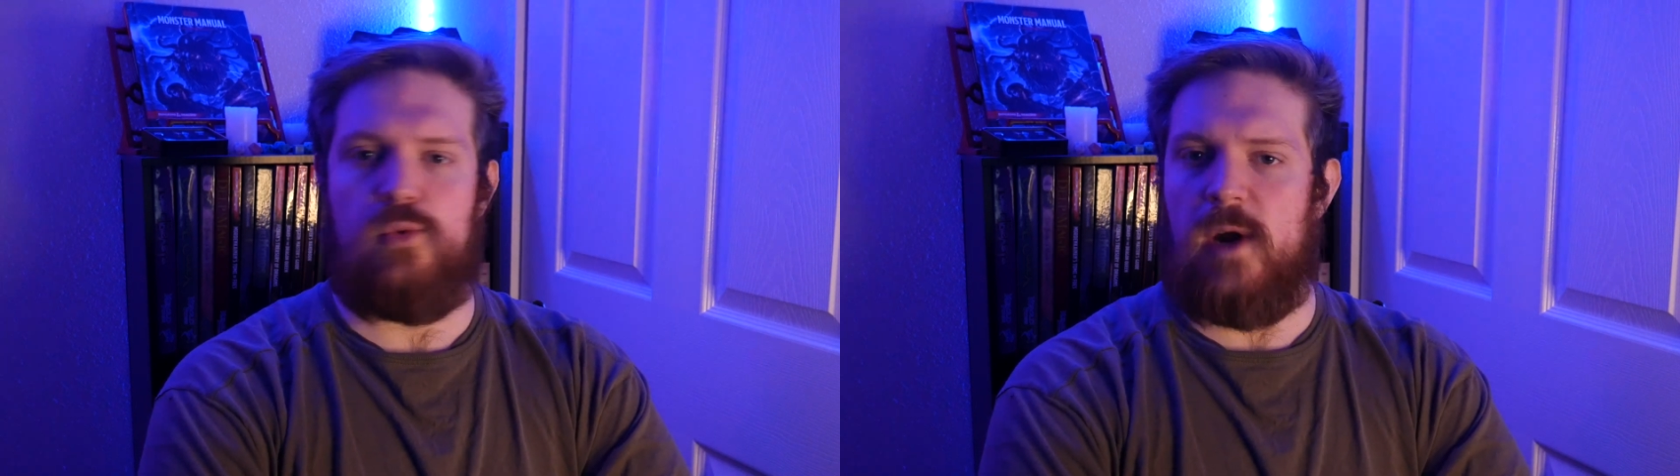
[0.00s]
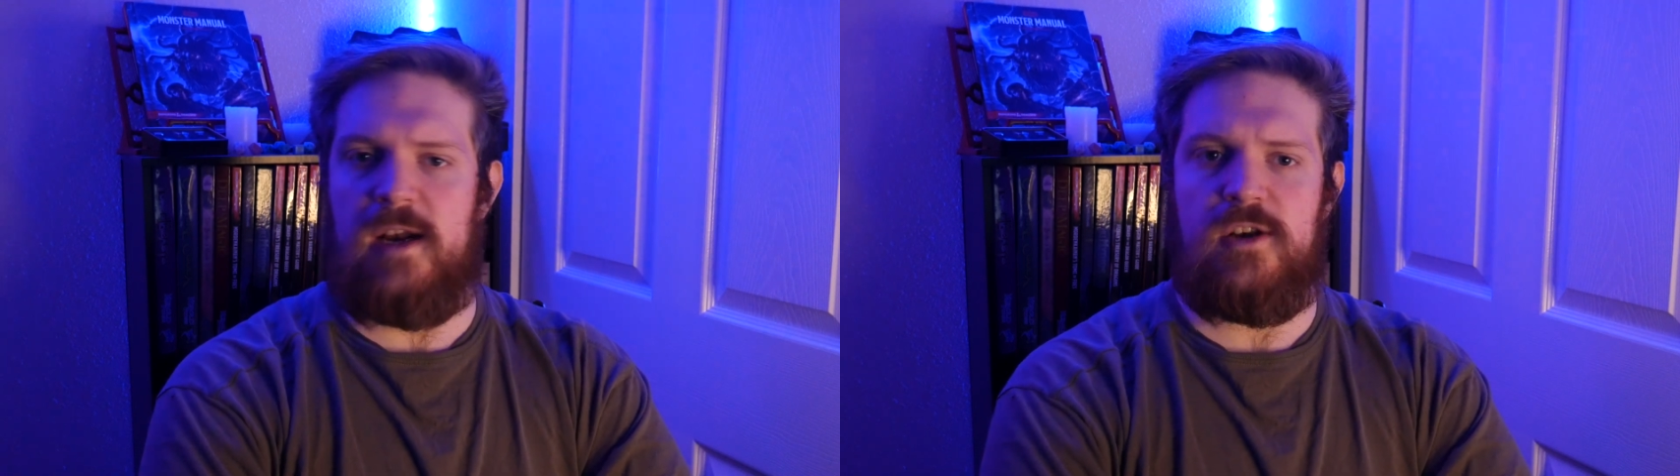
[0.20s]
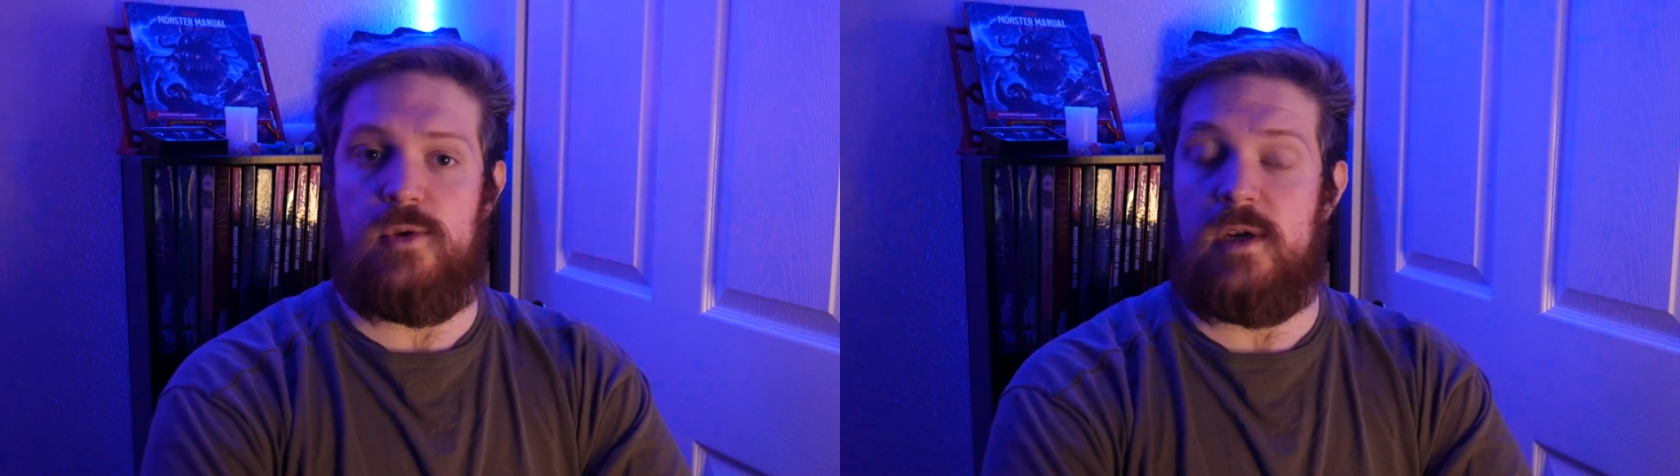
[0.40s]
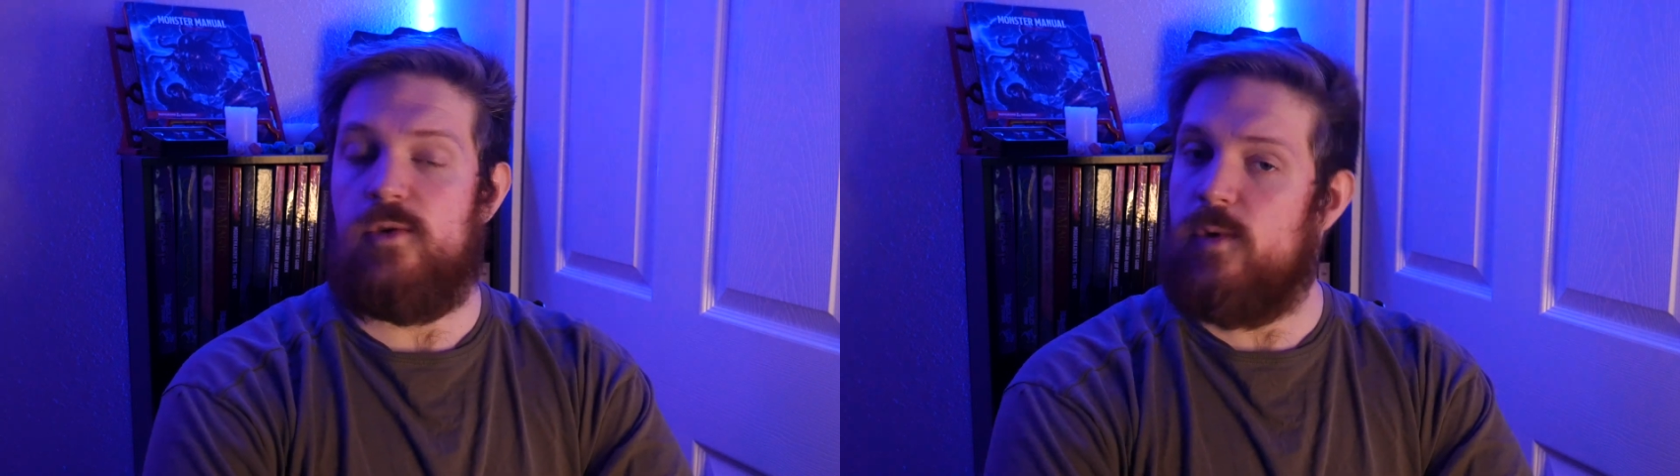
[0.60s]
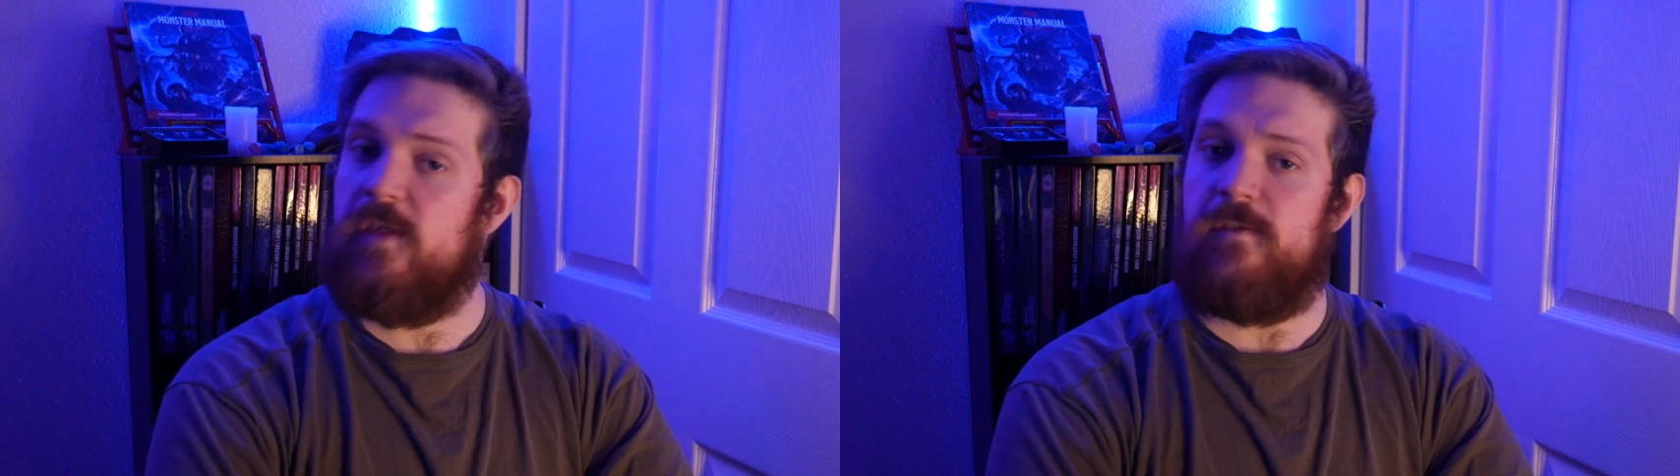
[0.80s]
right into it
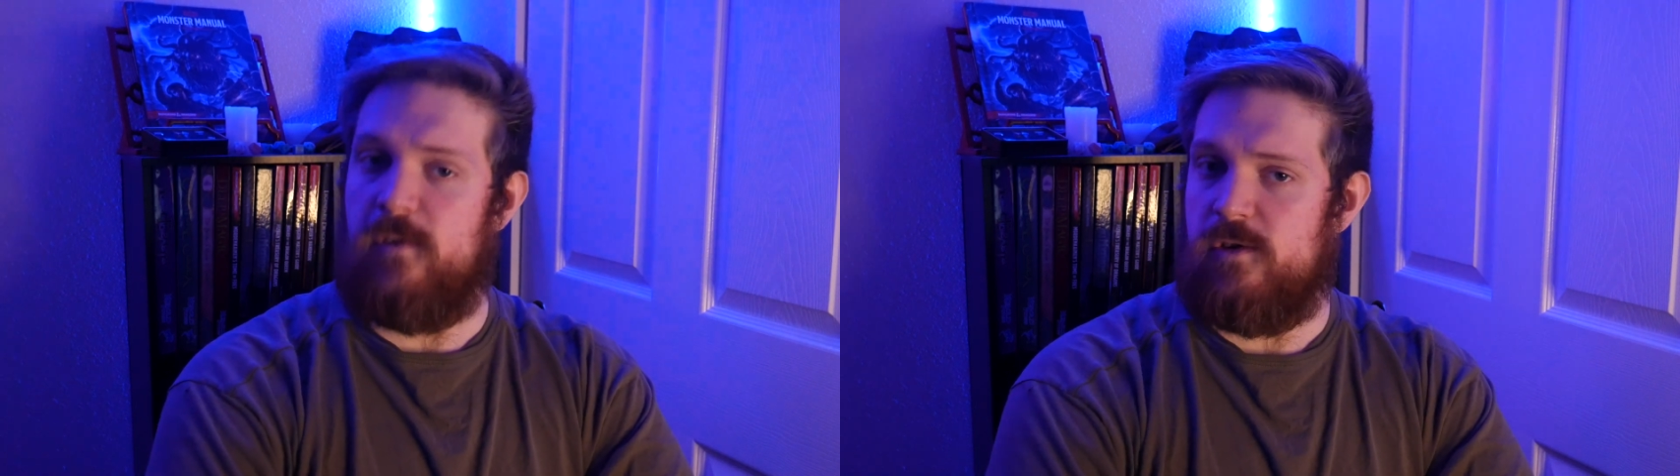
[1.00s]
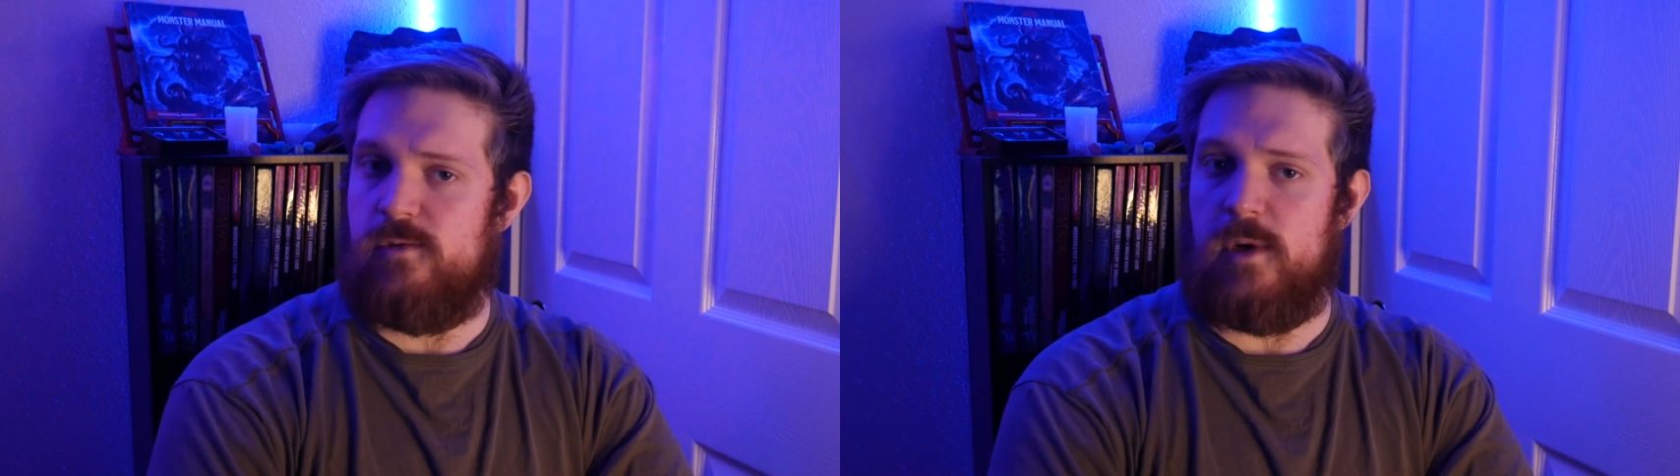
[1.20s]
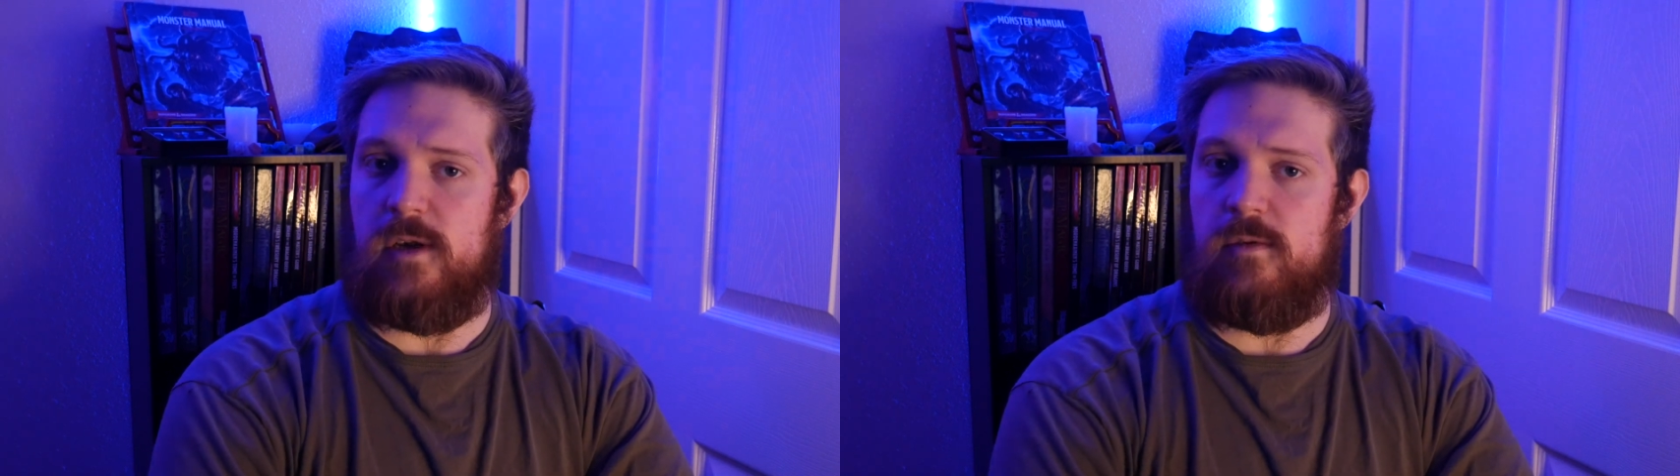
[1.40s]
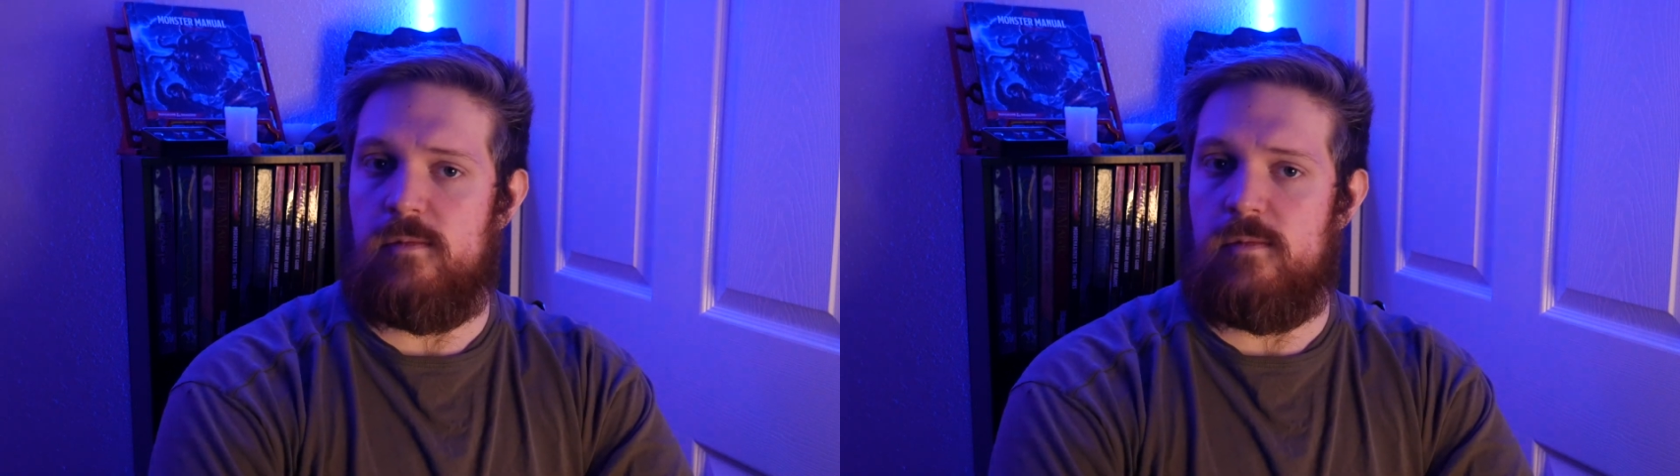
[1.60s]
with the first one.